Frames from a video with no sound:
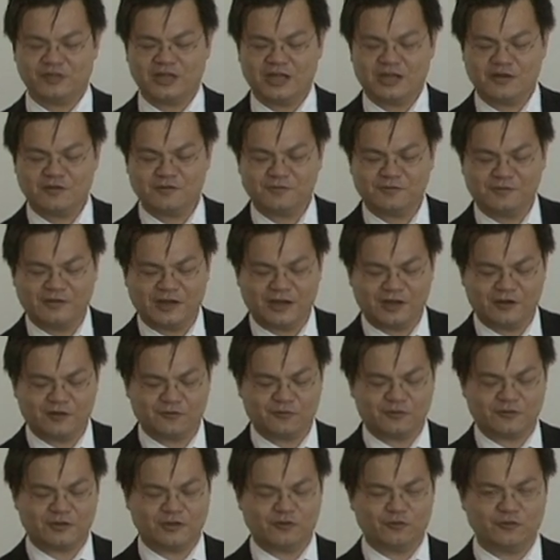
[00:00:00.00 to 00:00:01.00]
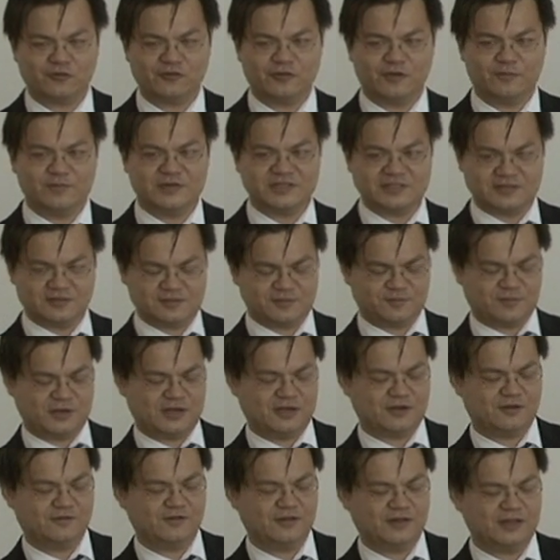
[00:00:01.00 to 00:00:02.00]
So now I'll go to the
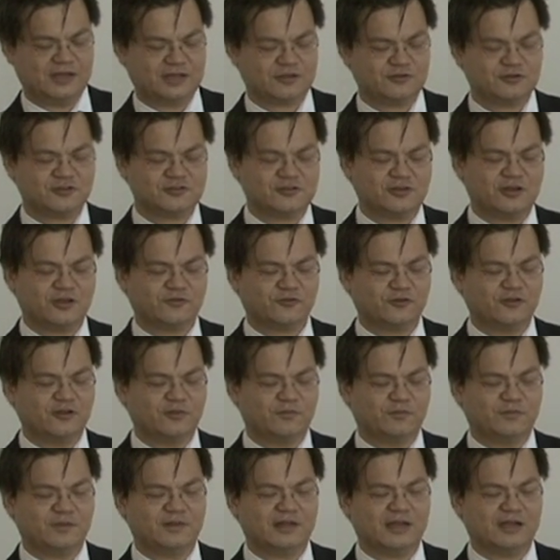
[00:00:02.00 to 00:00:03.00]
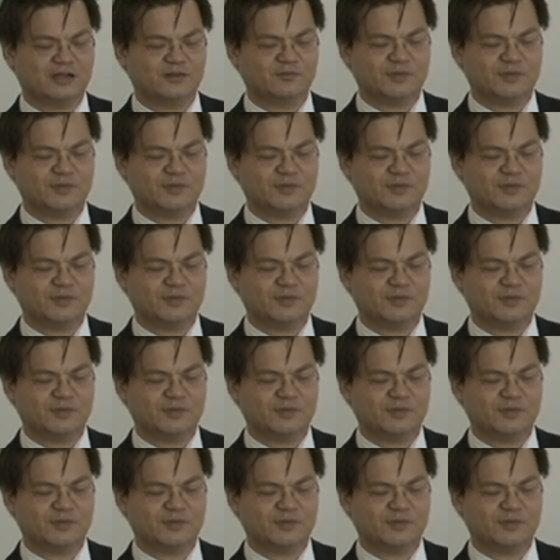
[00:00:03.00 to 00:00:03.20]
business part of the lecture, so I'm going to